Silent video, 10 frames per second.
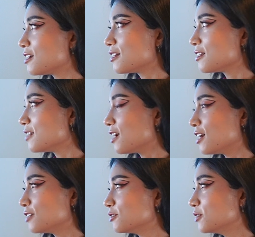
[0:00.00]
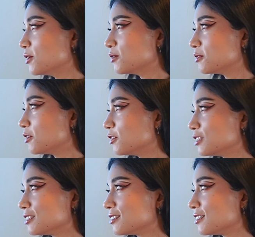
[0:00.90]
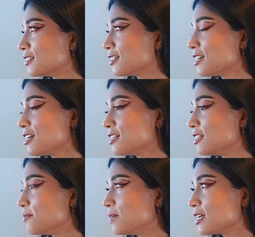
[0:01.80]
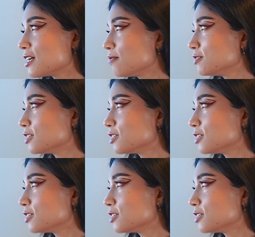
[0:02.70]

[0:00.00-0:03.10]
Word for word: Yeah, I don't know, honestly. The makeup is